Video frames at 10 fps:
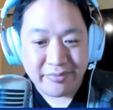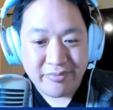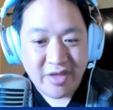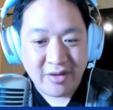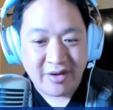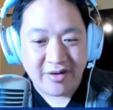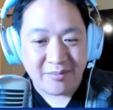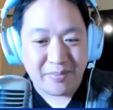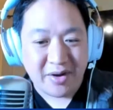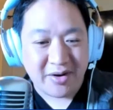Here,
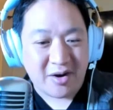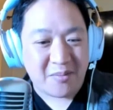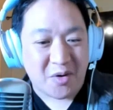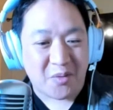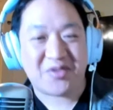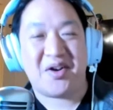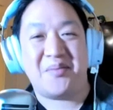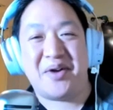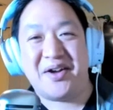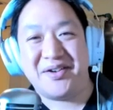Ben Elmore, what's
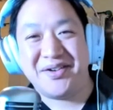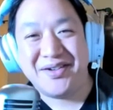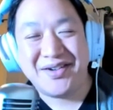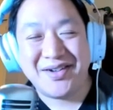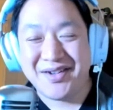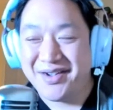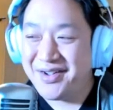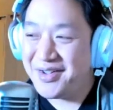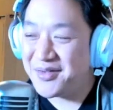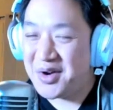up, Ben?
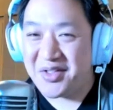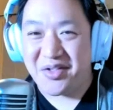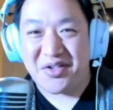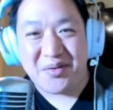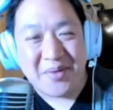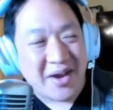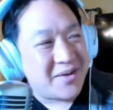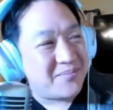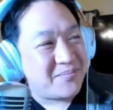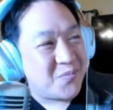It's great to see you,
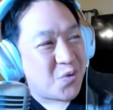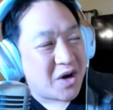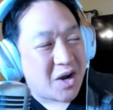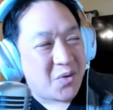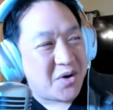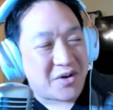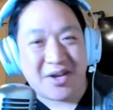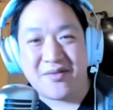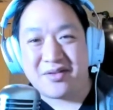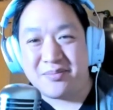man. What I wouldn't
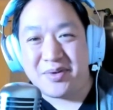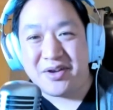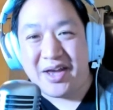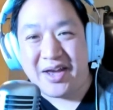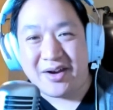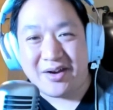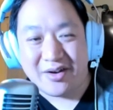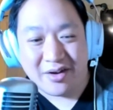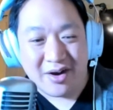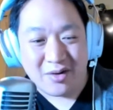give to be hanging out at a
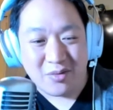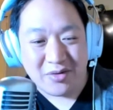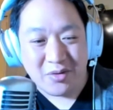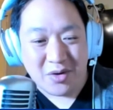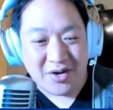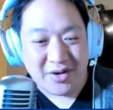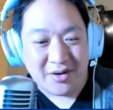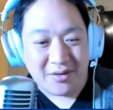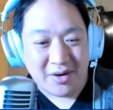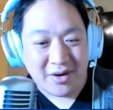con with you right
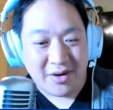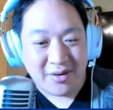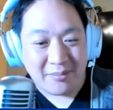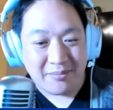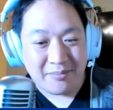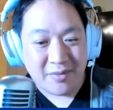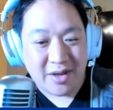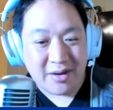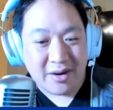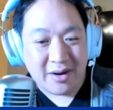now.
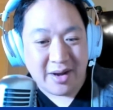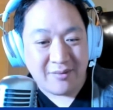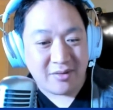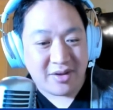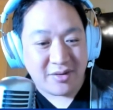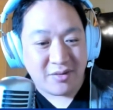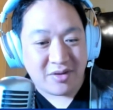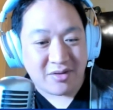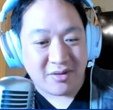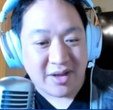I haven't seen you
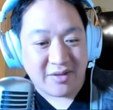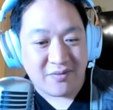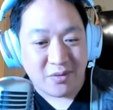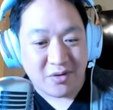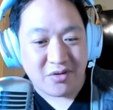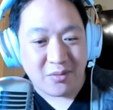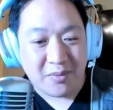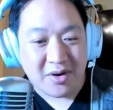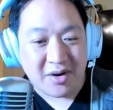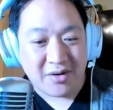since the last Florida
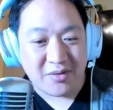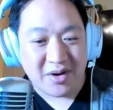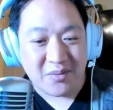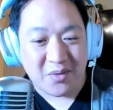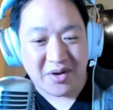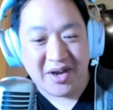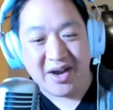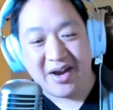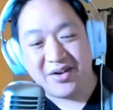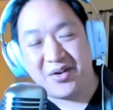SuperCon. You and I were, yeah,
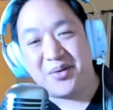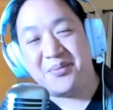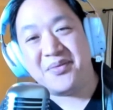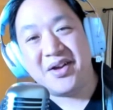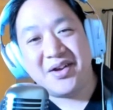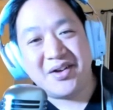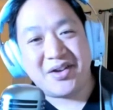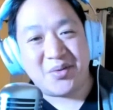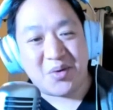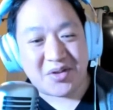I know. You
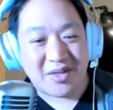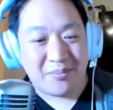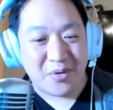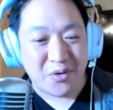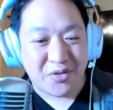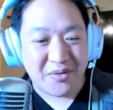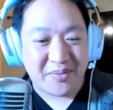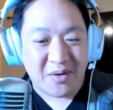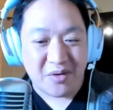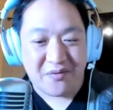worked at the booth.
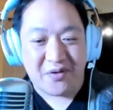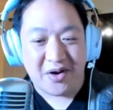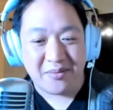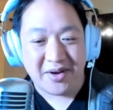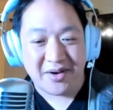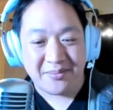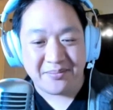That was fun, man.